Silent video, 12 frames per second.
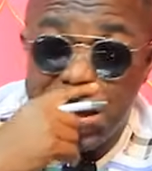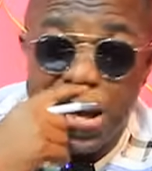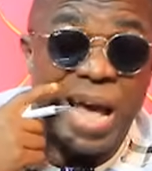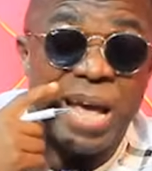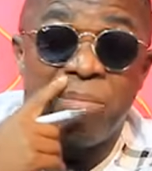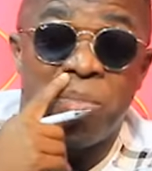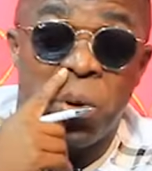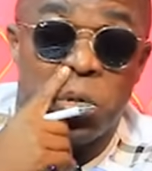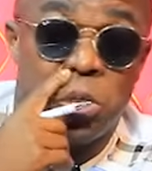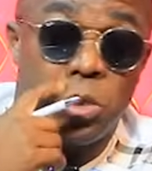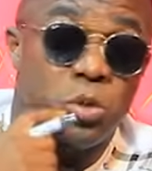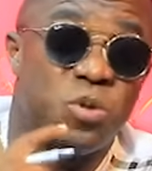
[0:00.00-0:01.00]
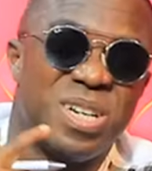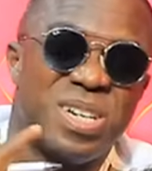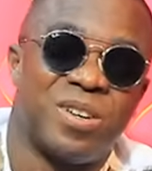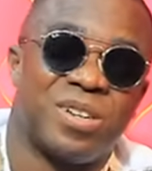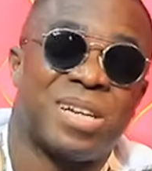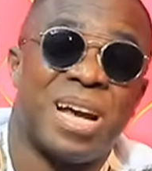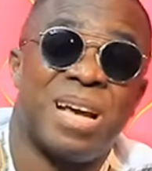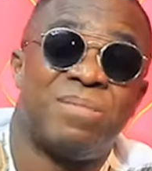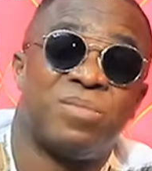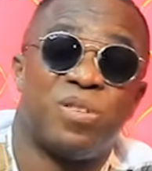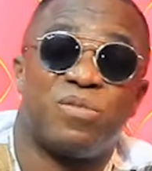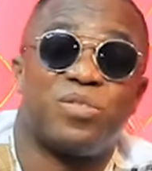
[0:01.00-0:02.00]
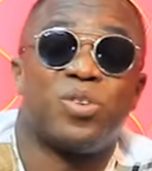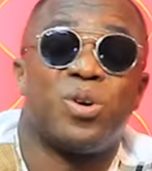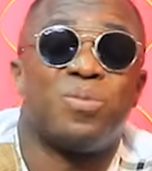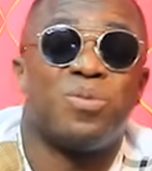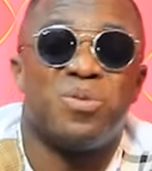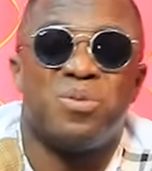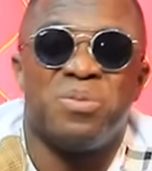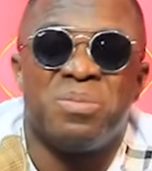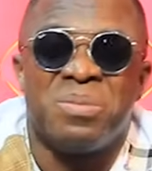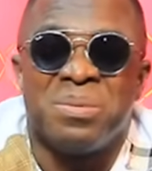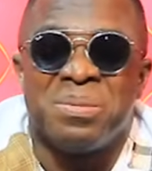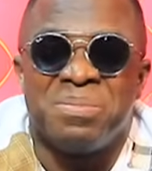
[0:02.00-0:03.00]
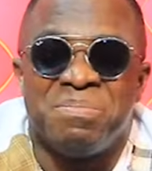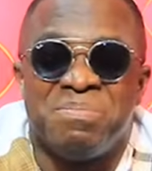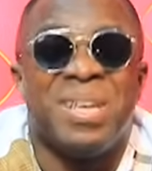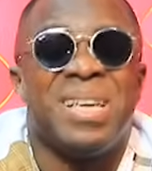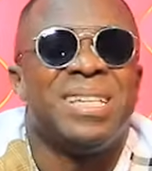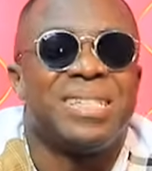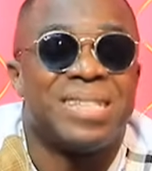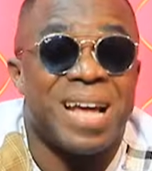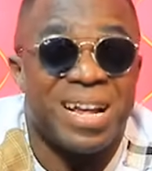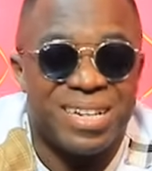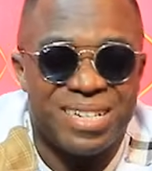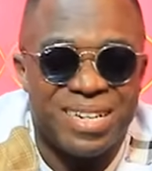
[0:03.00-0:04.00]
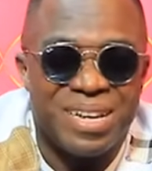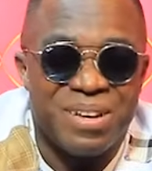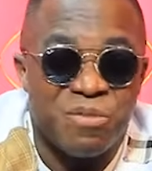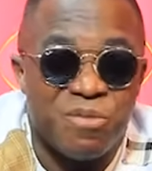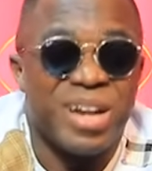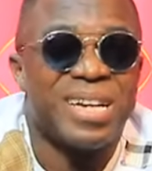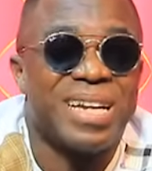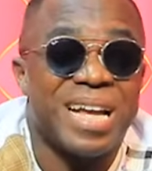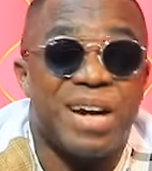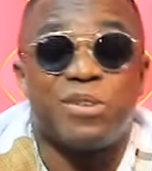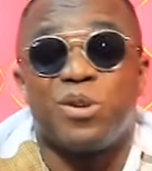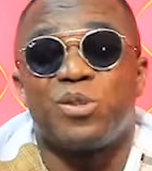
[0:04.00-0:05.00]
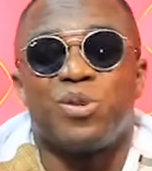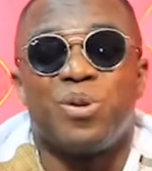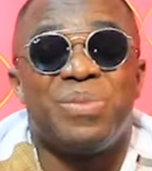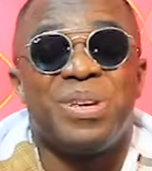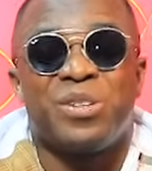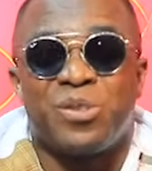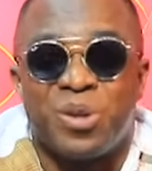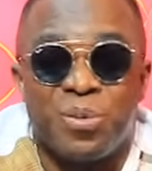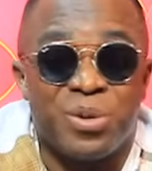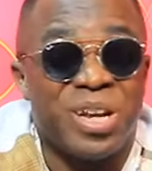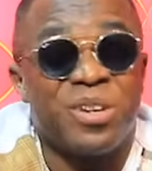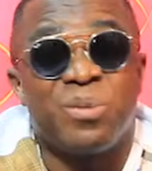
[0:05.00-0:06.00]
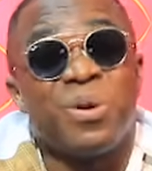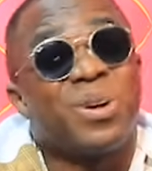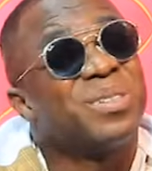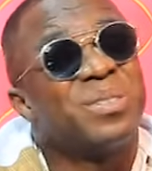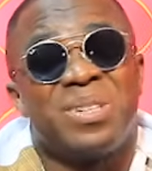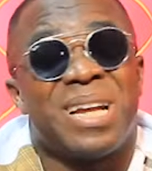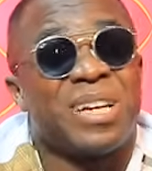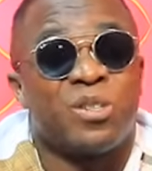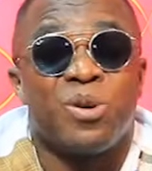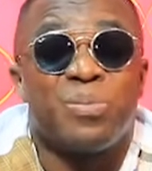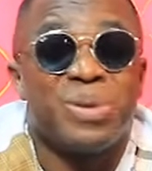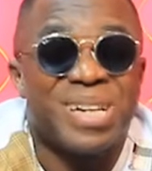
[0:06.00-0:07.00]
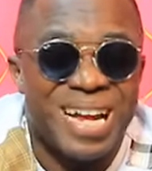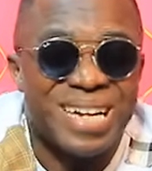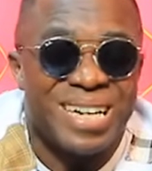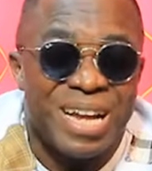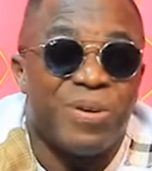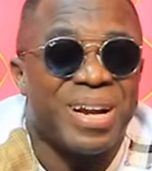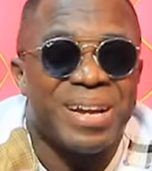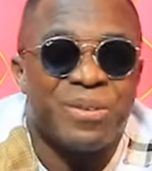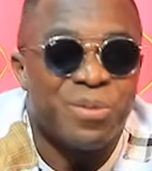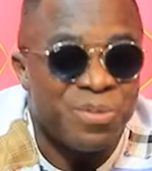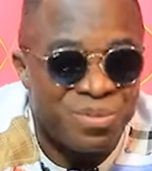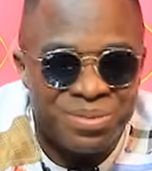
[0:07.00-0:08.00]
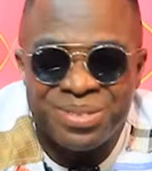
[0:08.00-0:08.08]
I mocked you in your times of trouble means that one day I would also be in trouble. Then you mock. No, it does not operate like that. That one I know.